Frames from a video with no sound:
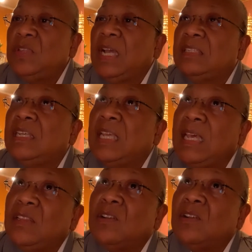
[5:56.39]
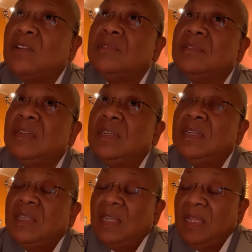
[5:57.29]
that together
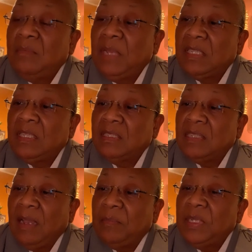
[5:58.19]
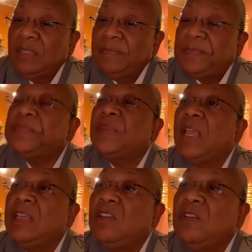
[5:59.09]
and make things happen.
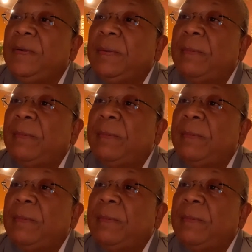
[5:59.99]
Thank you.